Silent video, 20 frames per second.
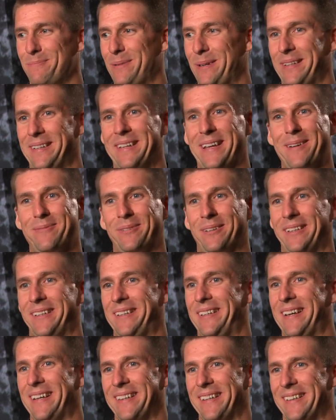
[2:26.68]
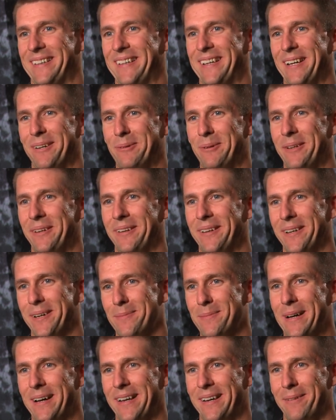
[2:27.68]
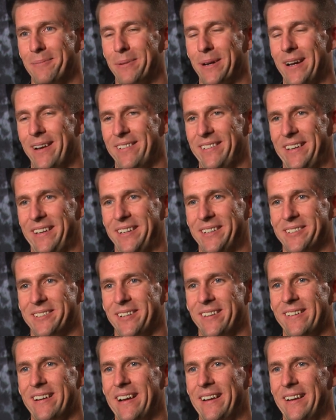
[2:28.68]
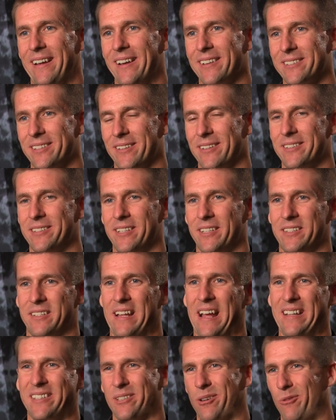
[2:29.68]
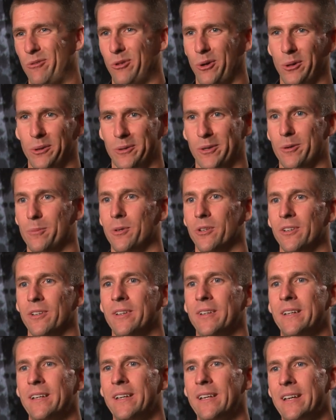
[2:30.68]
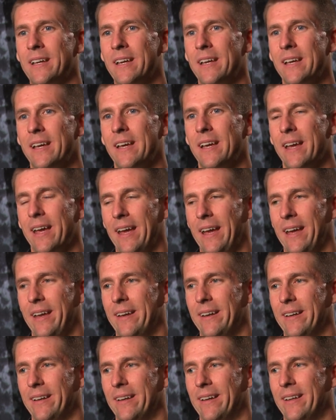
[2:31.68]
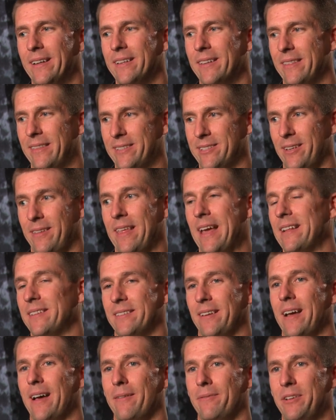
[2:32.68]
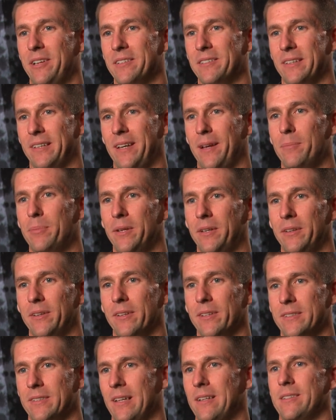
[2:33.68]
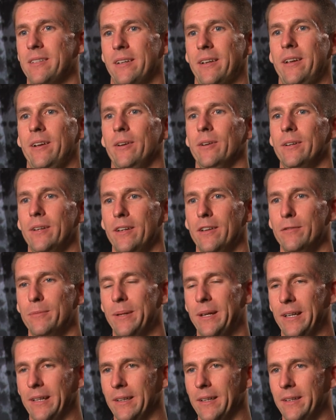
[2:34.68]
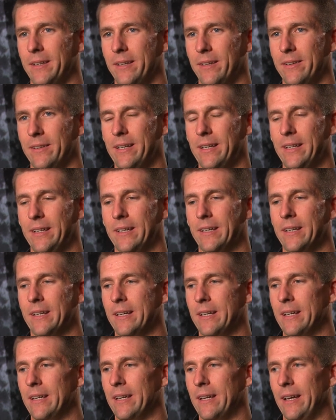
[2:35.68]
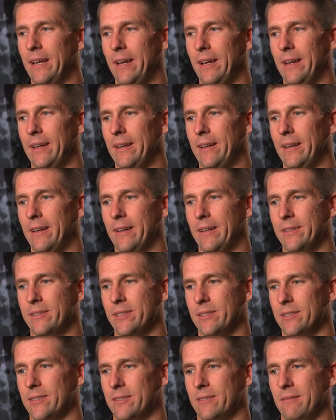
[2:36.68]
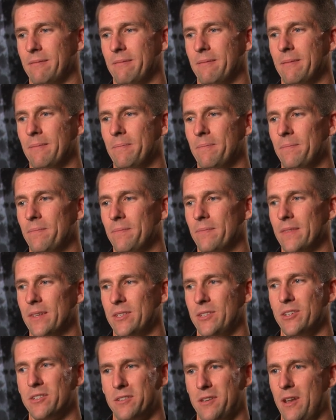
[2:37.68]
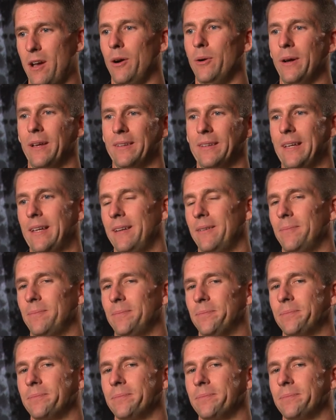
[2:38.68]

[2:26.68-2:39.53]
but definitely nothing like what you hear about in private industry right now. So it's just not so vulnerable. And uh, so that's obviously an appeal, is that security of being in the DoD. And uh, just, just knowing that,